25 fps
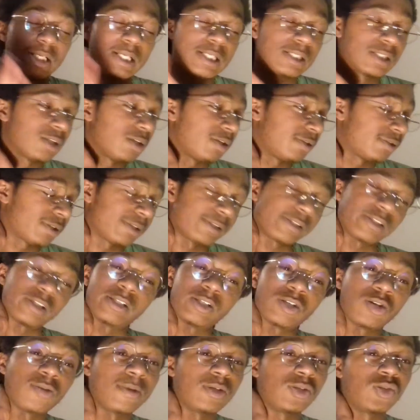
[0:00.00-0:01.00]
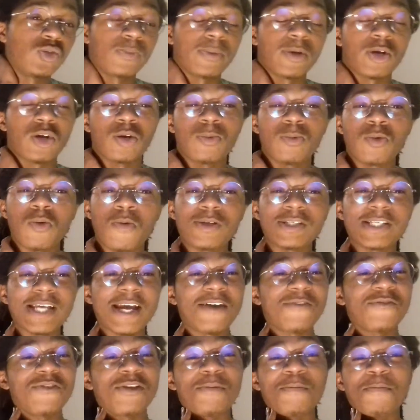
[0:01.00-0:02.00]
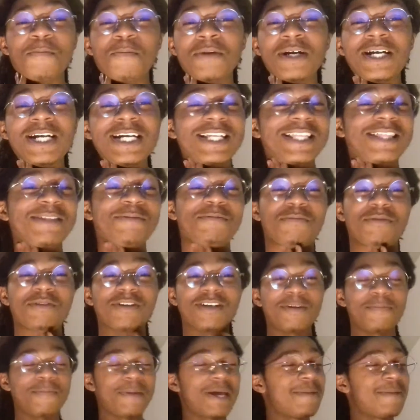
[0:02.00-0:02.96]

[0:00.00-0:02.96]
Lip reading: it's gonna be superhero movies every month, bruh.